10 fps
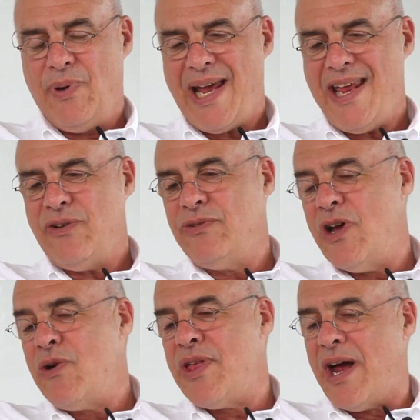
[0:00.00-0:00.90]
But I don't
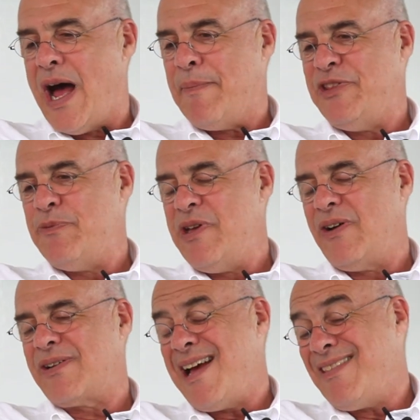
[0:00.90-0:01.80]
know that almond
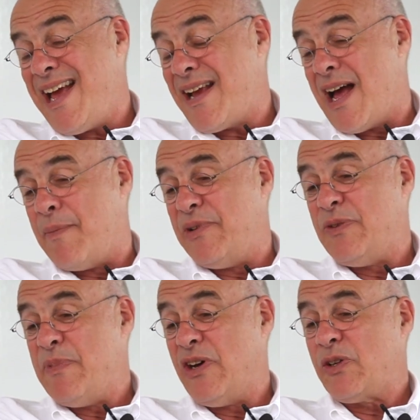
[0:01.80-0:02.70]
milk, I like
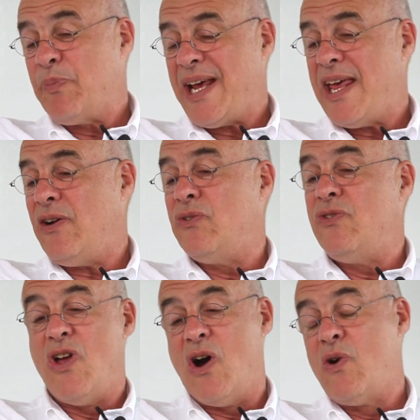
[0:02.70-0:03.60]
almond milk, but I don't
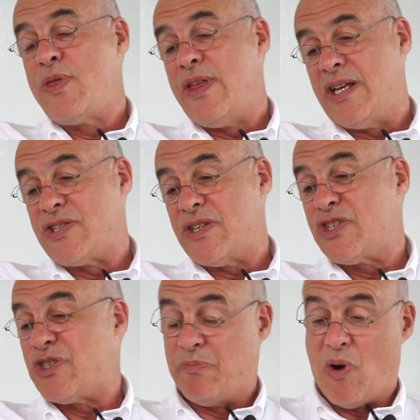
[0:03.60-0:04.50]
know that it's a
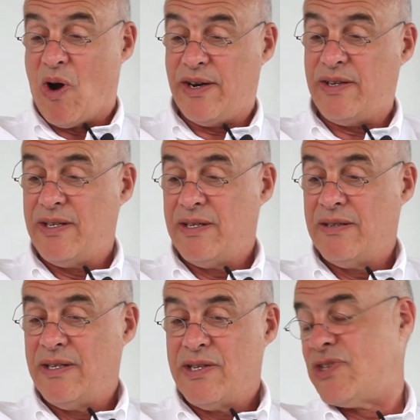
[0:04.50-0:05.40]
smart
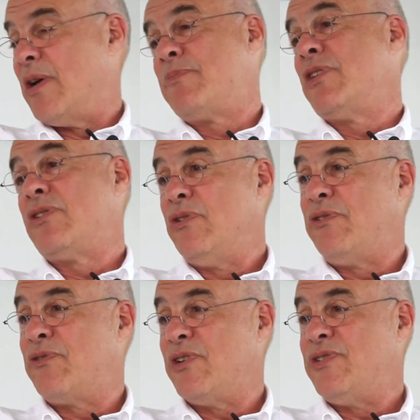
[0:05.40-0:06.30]
substitute
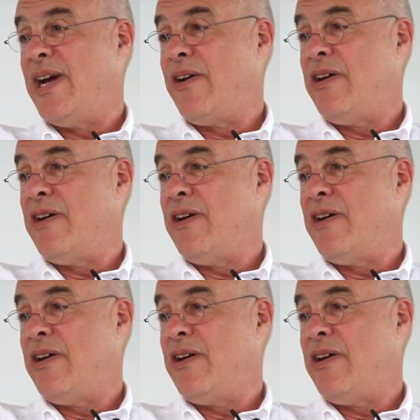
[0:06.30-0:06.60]
for dairy